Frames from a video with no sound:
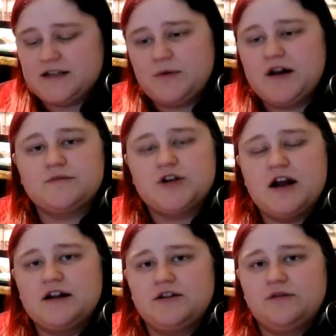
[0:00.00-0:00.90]
what I'm
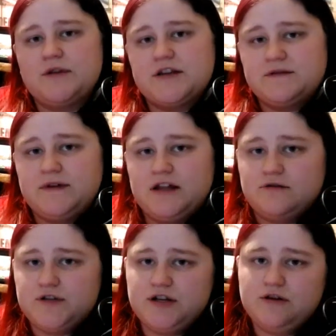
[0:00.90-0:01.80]
trying to do with this video
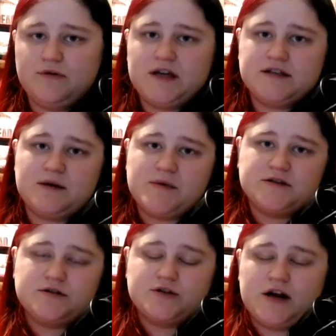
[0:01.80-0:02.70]
too, is I'm
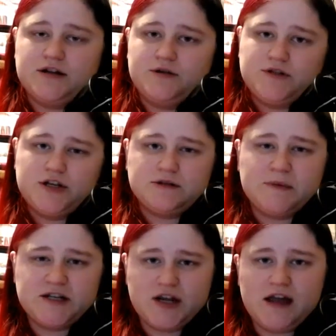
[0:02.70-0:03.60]
also trying to adjust
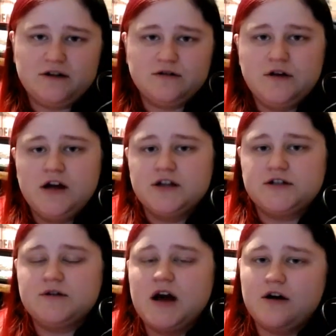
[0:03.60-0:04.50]
my channel
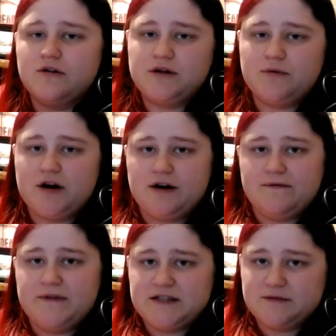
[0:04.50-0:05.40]
to not only where it
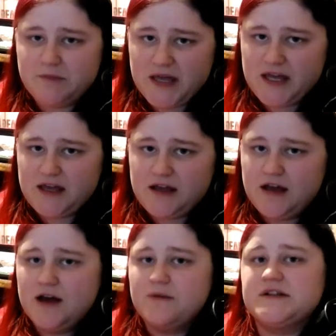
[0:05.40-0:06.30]
fits me,
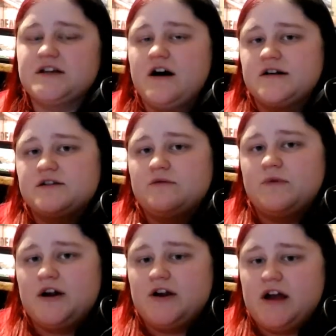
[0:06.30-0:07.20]
but to also where it